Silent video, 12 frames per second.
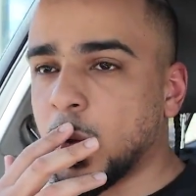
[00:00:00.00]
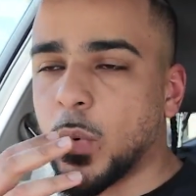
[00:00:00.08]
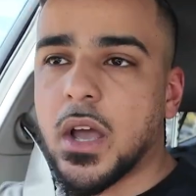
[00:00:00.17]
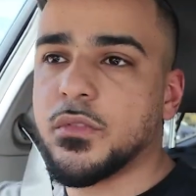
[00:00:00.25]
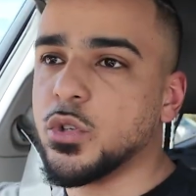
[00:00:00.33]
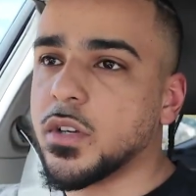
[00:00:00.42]

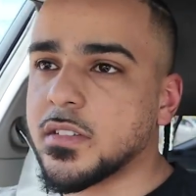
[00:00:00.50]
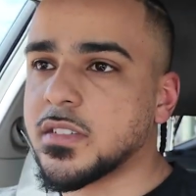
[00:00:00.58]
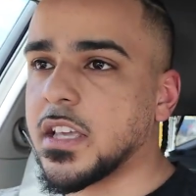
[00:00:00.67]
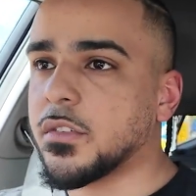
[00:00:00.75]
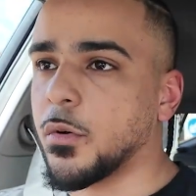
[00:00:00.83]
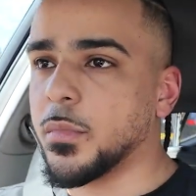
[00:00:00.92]
whatever you can
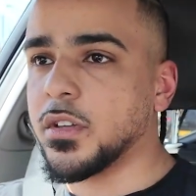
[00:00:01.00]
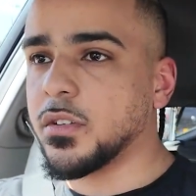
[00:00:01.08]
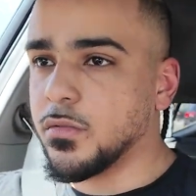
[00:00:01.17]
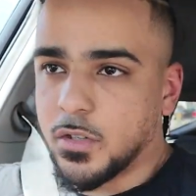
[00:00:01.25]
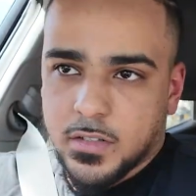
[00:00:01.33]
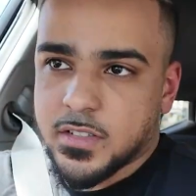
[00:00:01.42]
take from me,
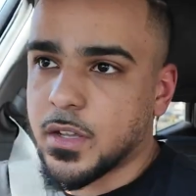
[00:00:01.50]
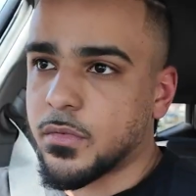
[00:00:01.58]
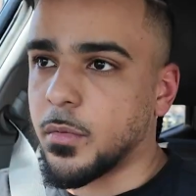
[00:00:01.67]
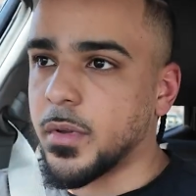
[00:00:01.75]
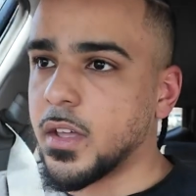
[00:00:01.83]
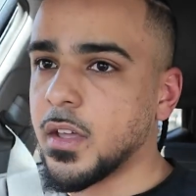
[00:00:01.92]
you can take
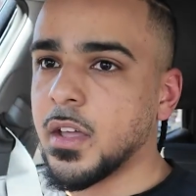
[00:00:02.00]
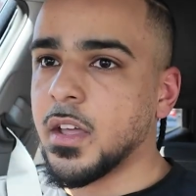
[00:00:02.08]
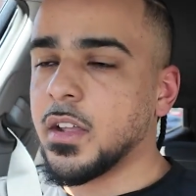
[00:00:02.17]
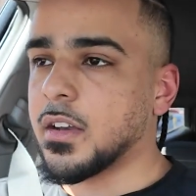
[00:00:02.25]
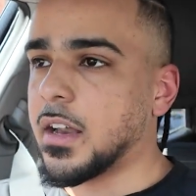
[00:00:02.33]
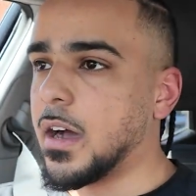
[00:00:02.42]
from it.
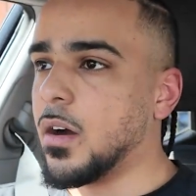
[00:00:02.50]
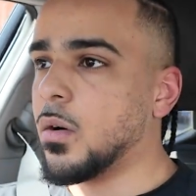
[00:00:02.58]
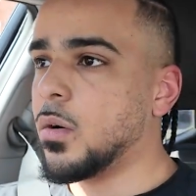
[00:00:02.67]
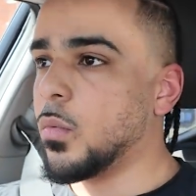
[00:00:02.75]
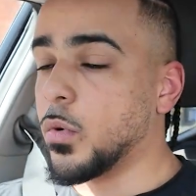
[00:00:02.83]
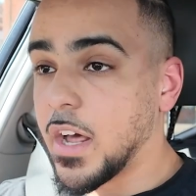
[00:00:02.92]

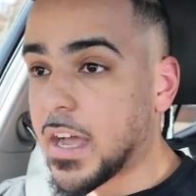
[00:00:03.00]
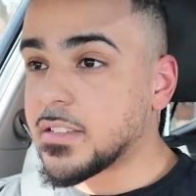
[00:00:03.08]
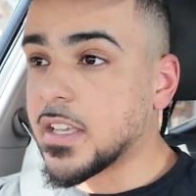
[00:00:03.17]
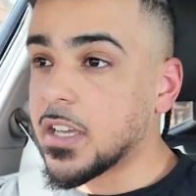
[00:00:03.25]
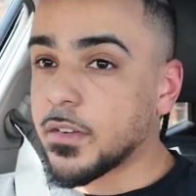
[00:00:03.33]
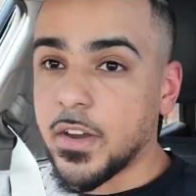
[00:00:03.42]
Now, would I
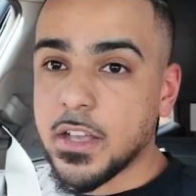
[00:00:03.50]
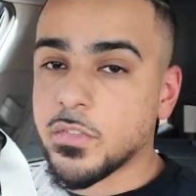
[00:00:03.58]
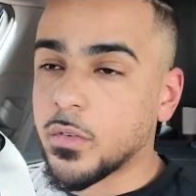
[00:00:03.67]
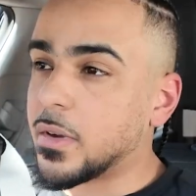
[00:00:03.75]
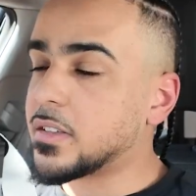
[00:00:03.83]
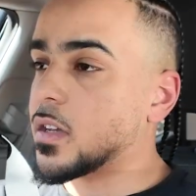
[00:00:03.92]
take advice
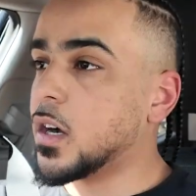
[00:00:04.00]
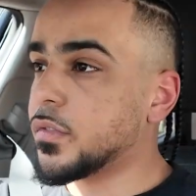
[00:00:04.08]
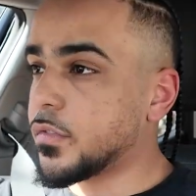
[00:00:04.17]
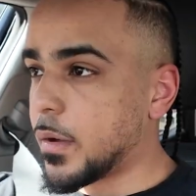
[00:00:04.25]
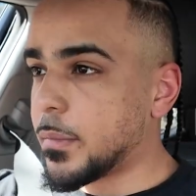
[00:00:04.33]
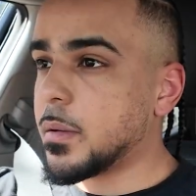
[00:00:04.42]
from myself
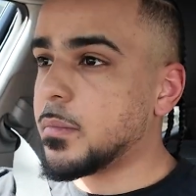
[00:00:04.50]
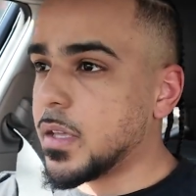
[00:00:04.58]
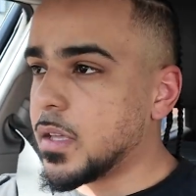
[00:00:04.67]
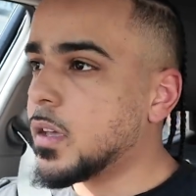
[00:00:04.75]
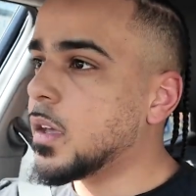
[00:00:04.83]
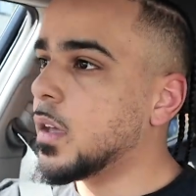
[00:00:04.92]
if I met
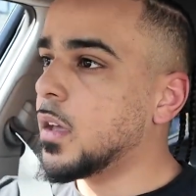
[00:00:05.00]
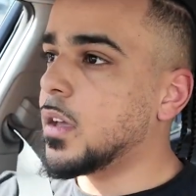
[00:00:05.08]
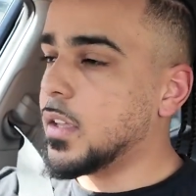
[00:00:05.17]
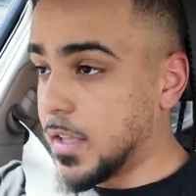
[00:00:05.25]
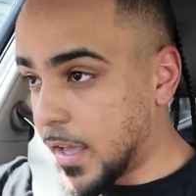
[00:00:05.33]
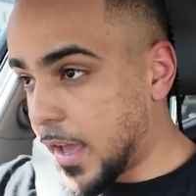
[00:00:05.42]
me?
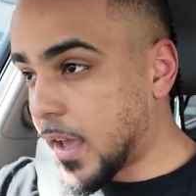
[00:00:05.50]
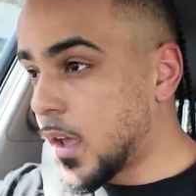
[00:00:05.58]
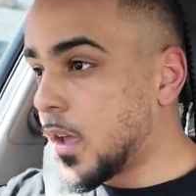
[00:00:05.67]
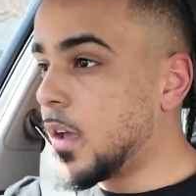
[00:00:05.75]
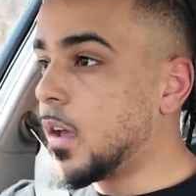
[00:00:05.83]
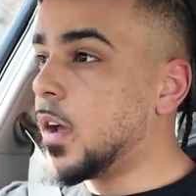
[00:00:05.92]
Yeah.
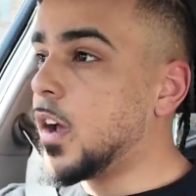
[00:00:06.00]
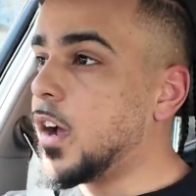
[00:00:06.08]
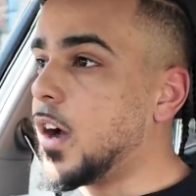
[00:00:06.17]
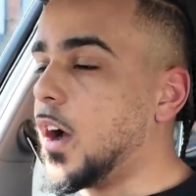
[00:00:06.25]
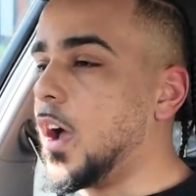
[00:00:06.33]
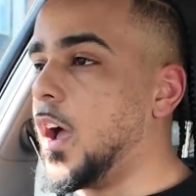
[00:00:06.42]

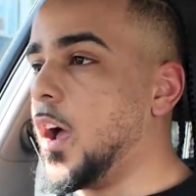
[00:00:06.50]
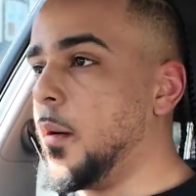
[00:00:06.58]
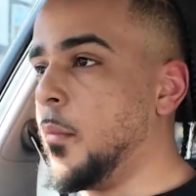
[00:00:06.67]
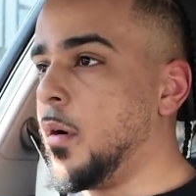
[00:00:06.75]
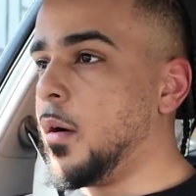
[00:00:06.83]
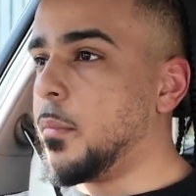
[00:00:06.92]

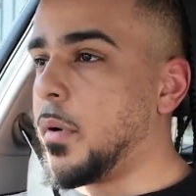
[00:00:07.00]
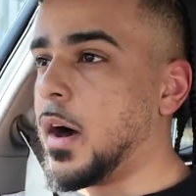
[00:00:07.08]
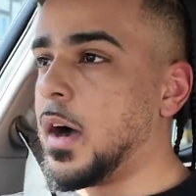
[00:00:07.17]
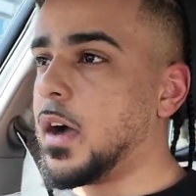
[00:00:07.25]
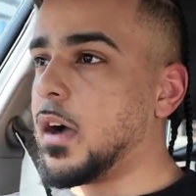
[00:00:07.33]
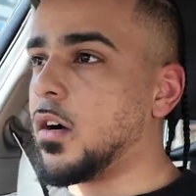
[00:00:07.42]

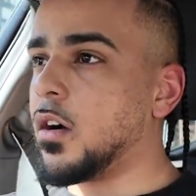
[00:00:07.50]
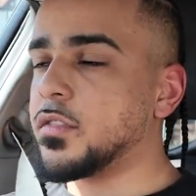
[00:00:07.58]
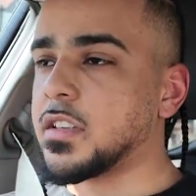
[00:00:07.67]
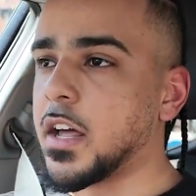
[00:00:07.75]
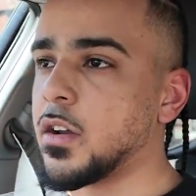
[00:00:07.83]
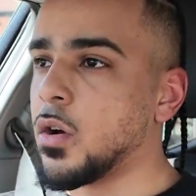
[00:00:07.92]
But
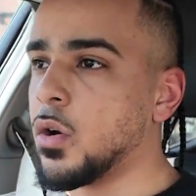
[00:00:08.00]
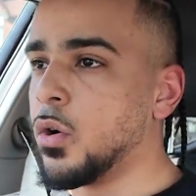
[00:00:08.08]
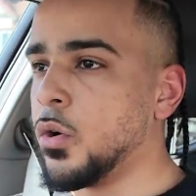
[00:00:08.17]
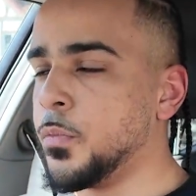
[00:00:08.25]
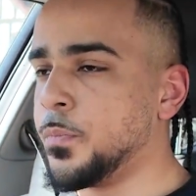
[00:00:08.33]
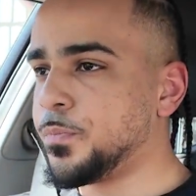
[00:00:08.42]
obviously I
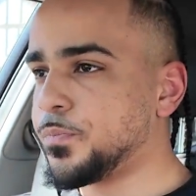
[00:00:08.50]
know